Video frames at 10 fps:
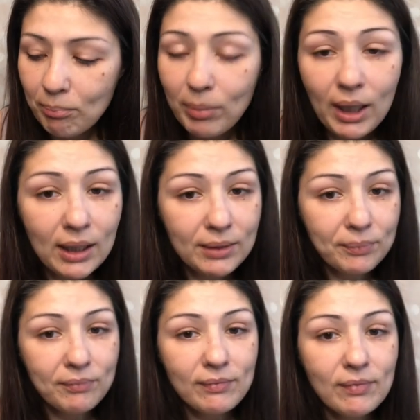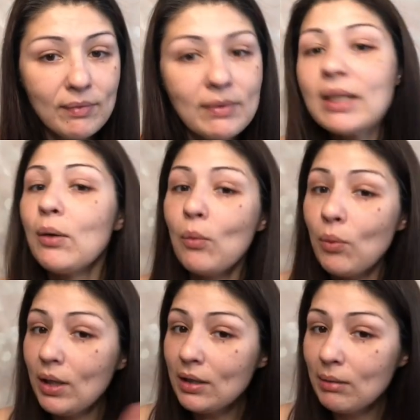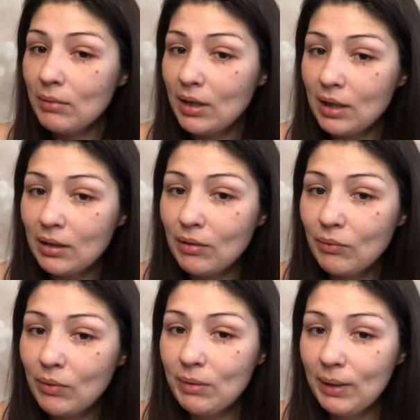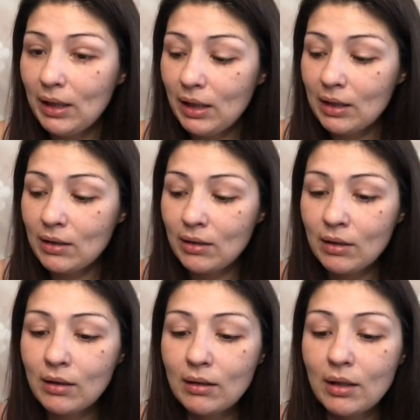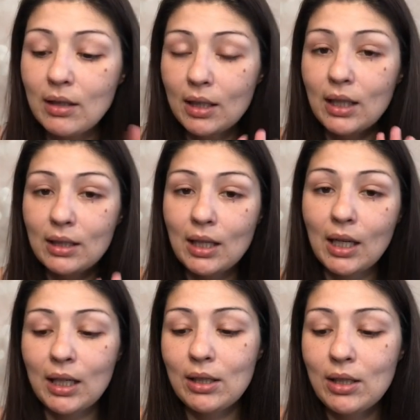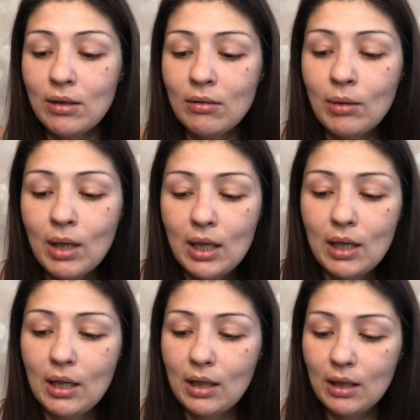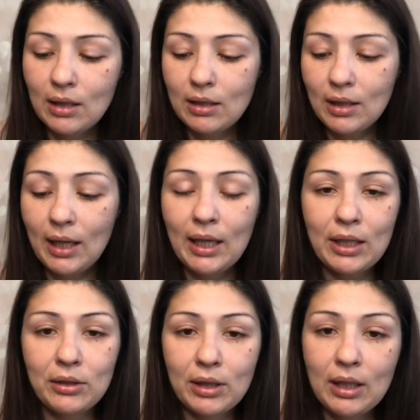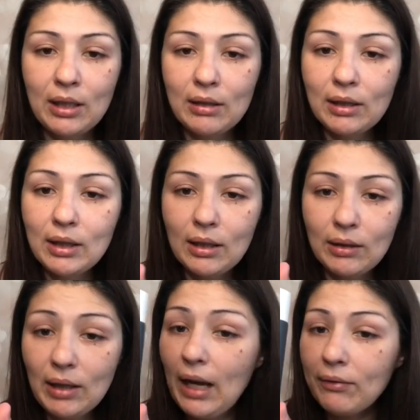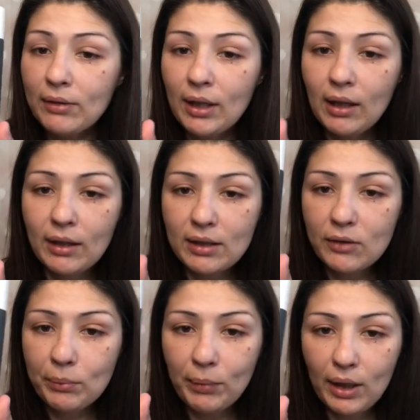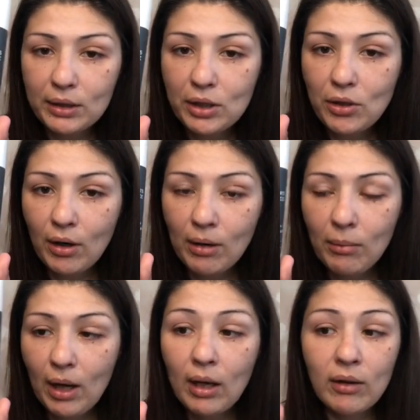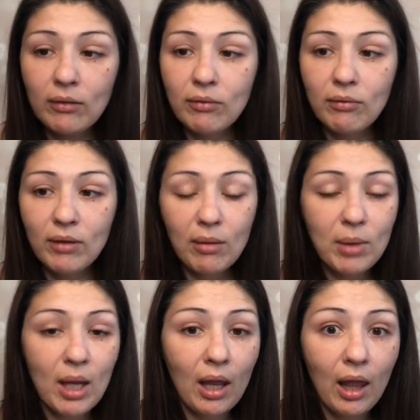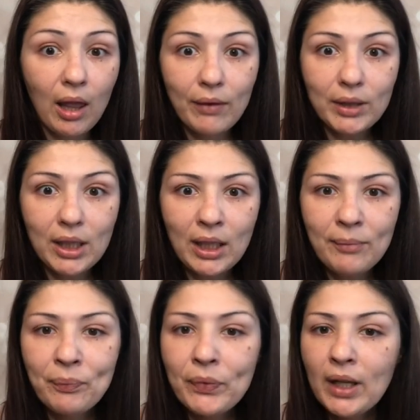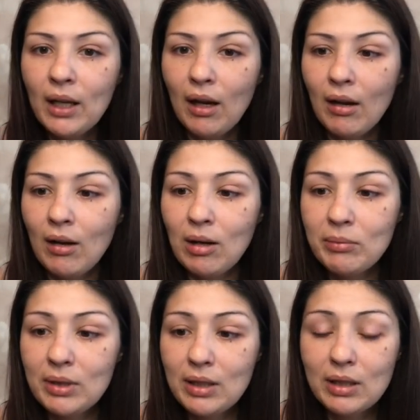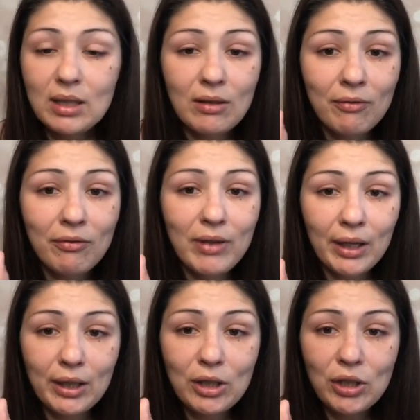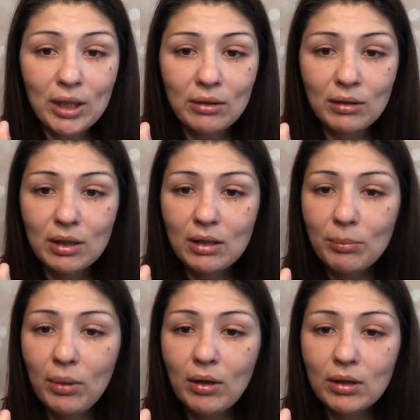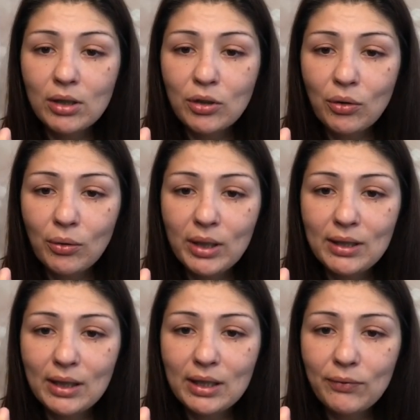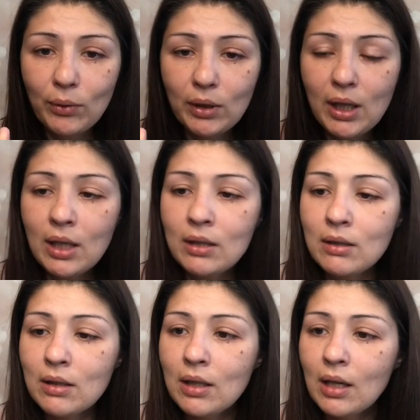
But once I'm done with my cleanser, the next thing I do is I actually, after I got this from BoxyCharm, I've been loving it. This is very gentle. It's the Paula's Choice Exfoliant.